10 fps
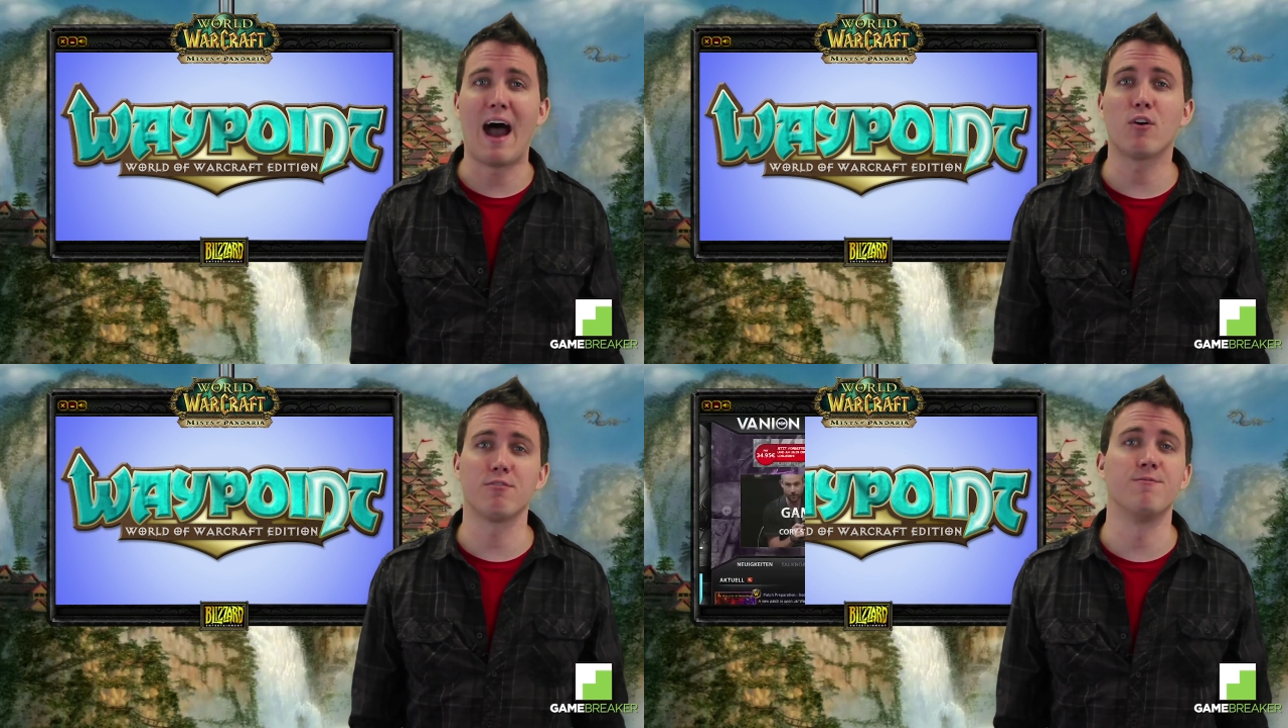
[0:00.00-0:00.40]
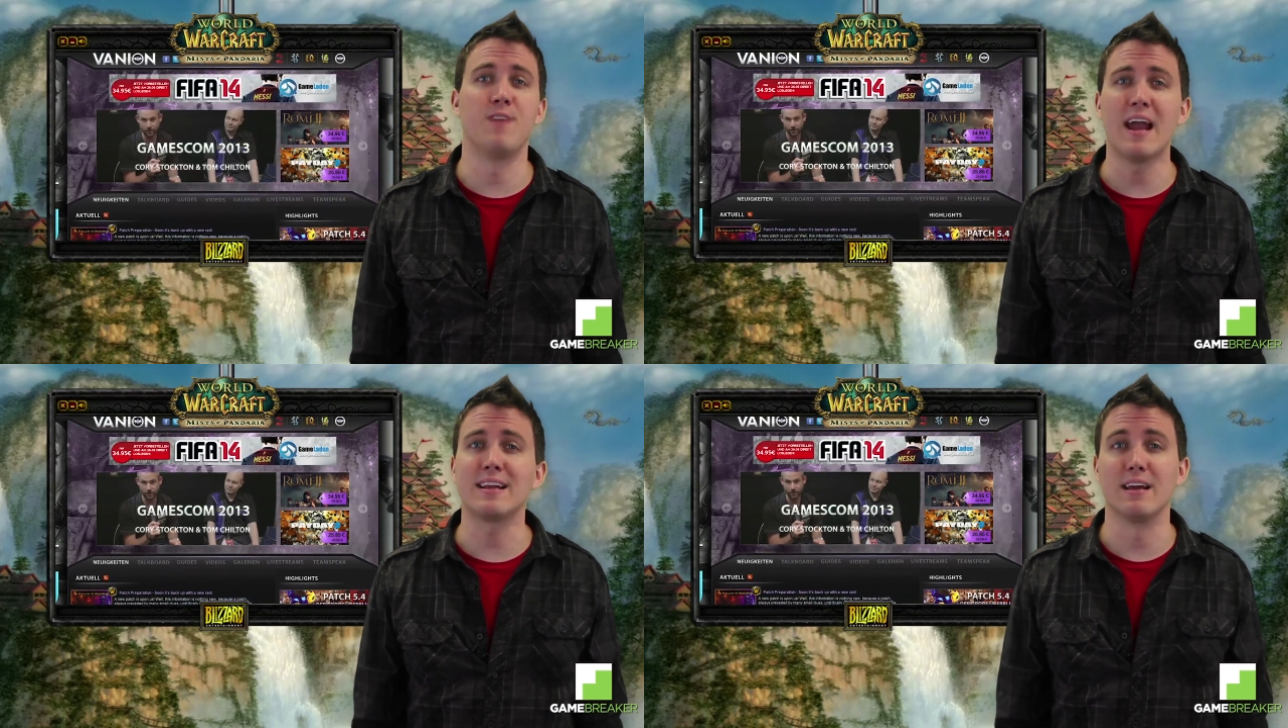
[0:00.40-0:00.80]
out of
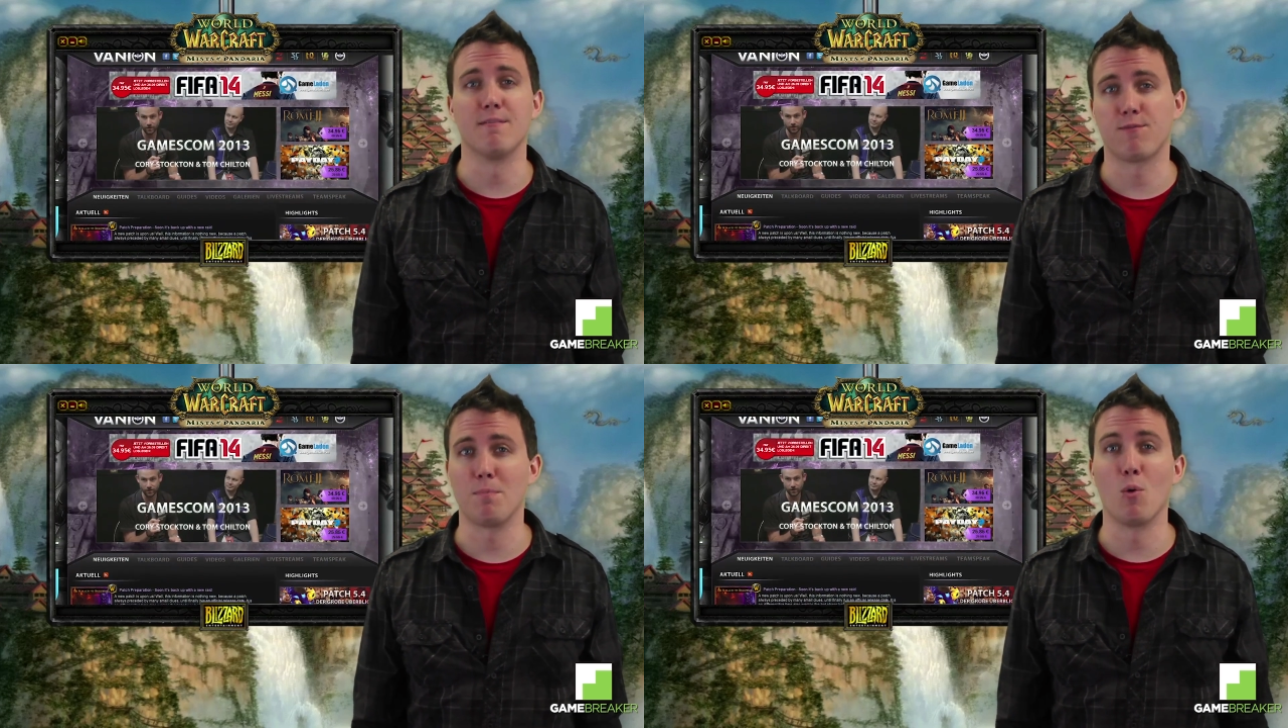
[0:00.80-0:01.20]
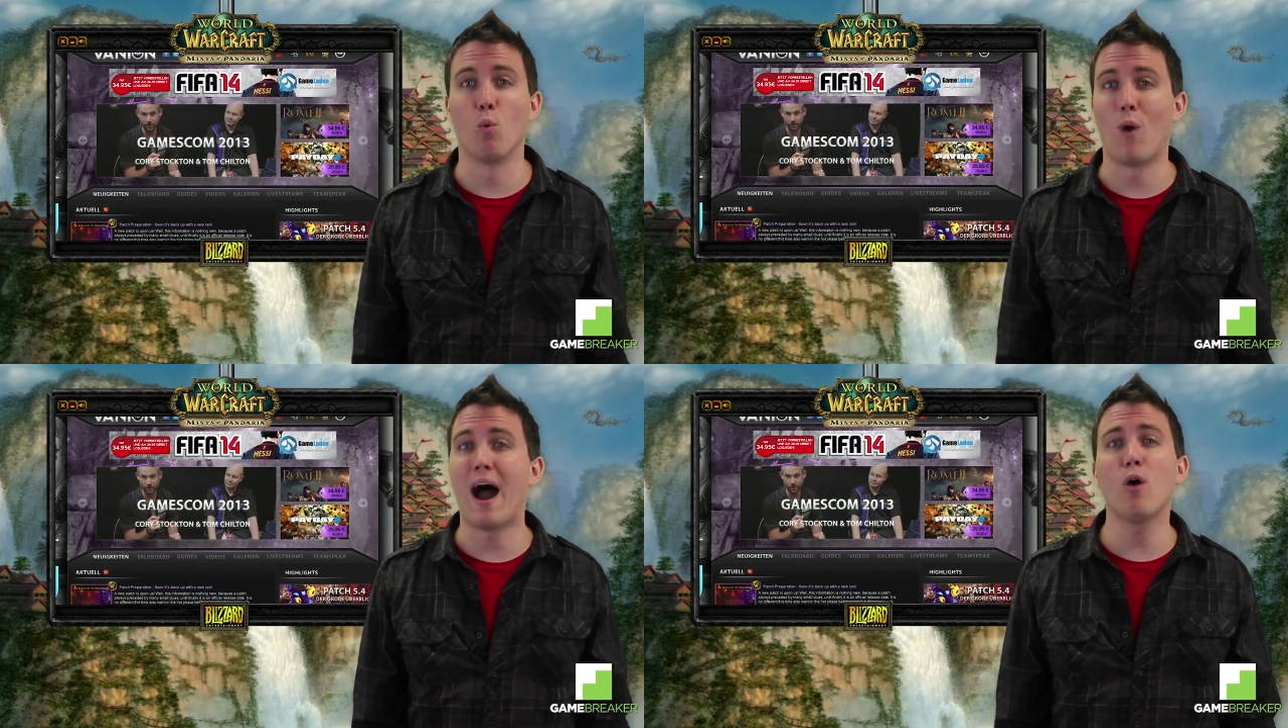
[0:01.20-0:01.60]
Vanyan from the
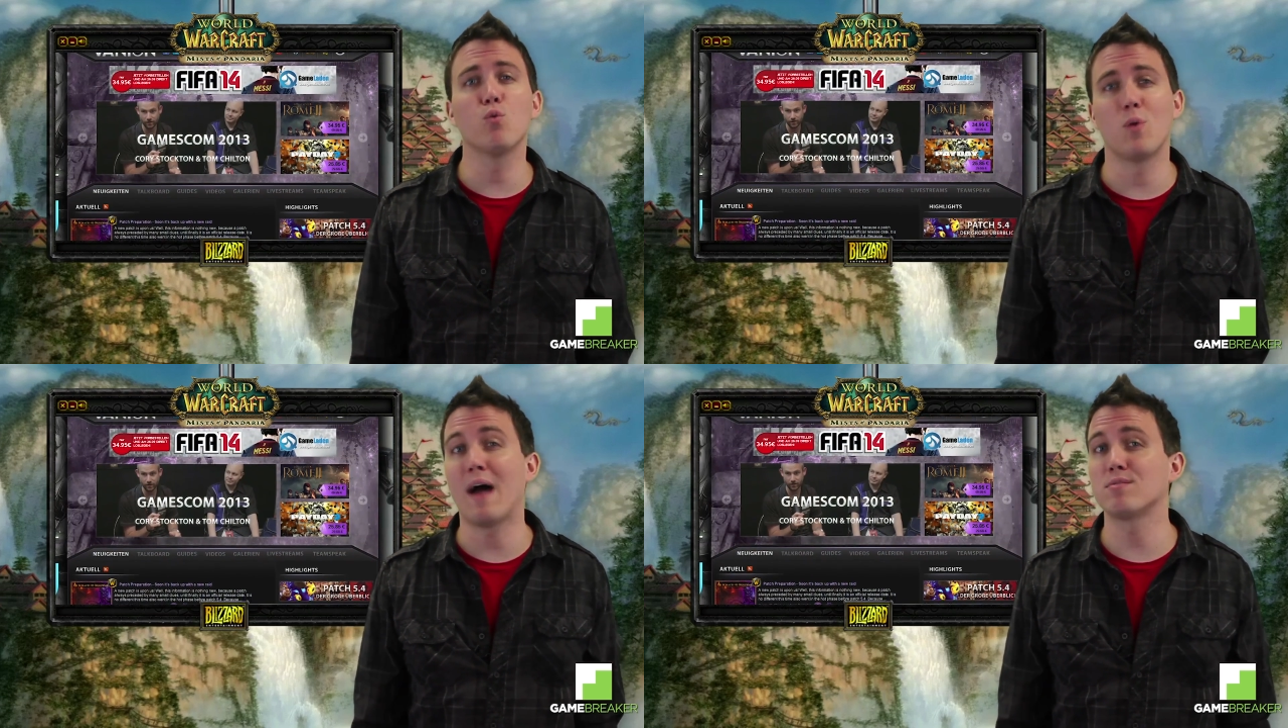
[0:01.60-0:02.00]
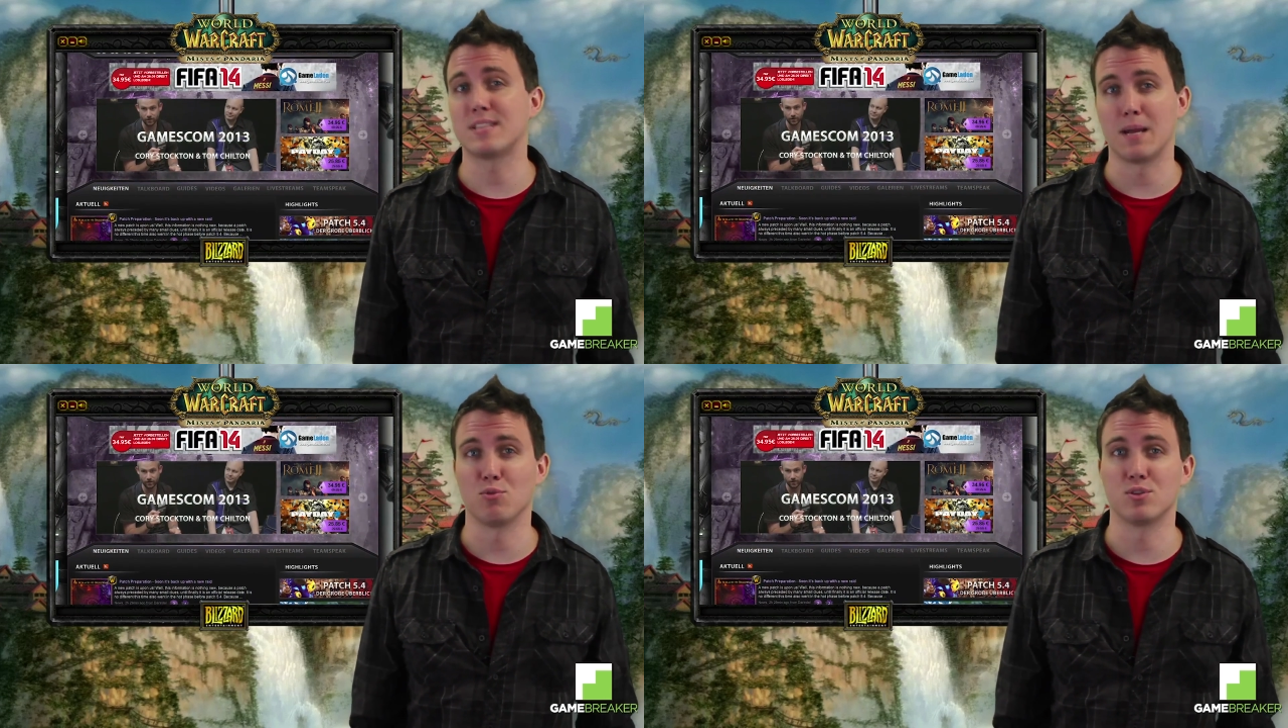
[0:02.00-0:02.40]
WoW
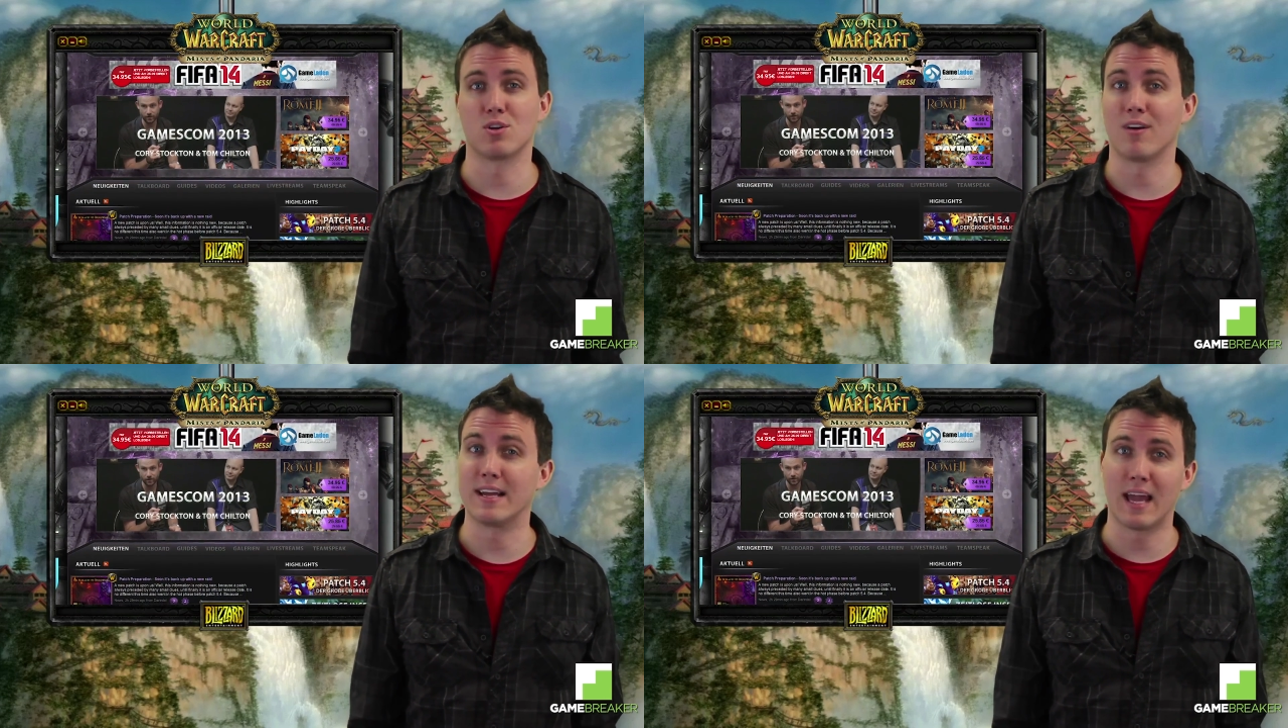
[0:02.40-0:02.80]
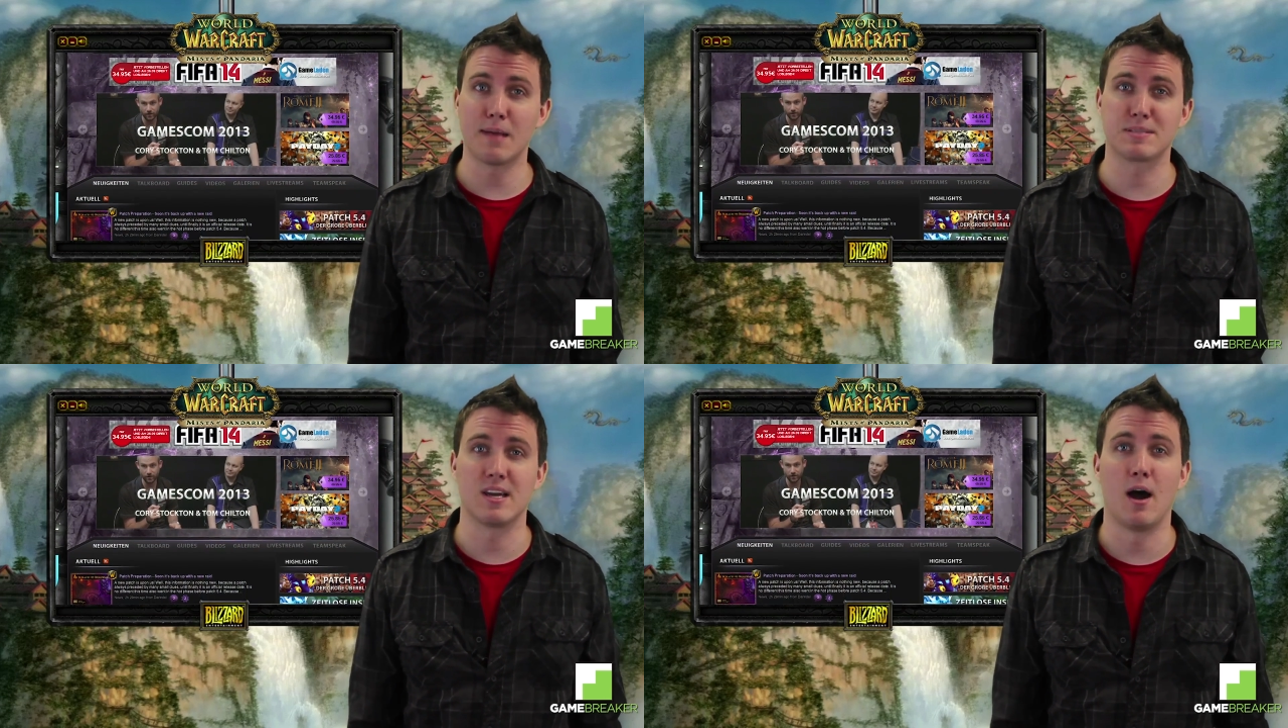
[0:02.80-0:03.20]
Roundtable during
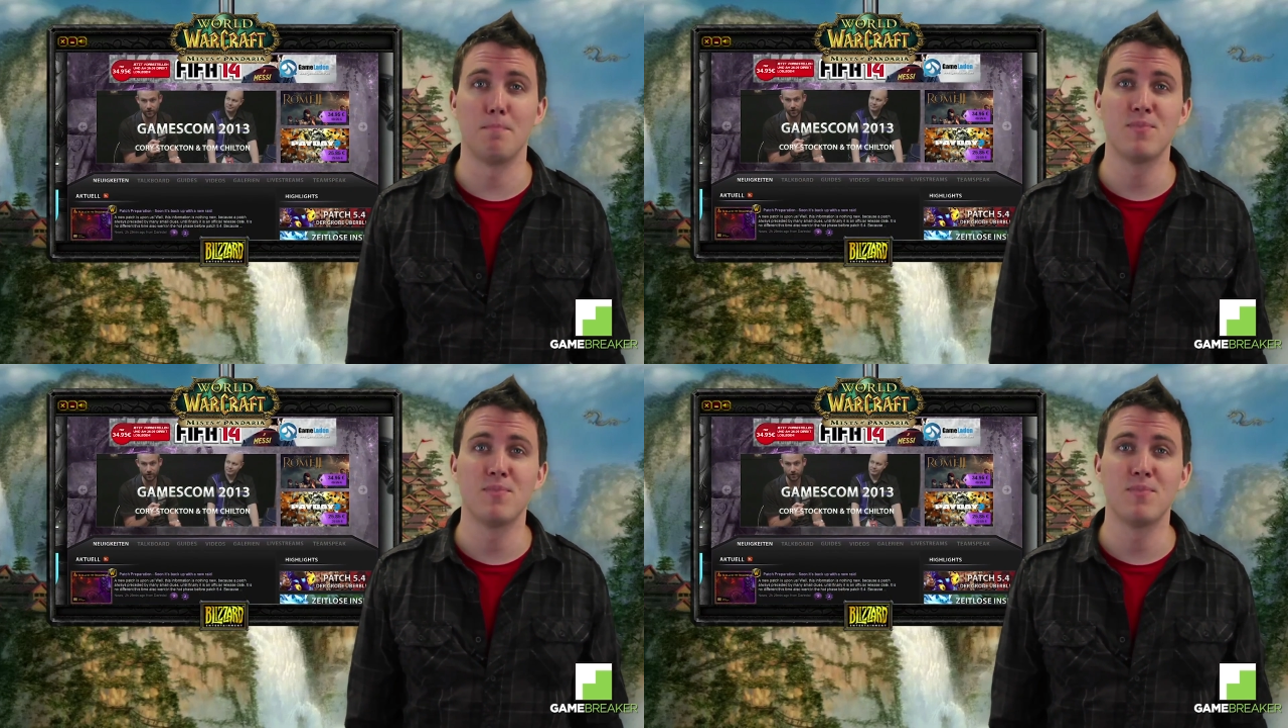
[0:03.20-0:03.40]
Gamescom.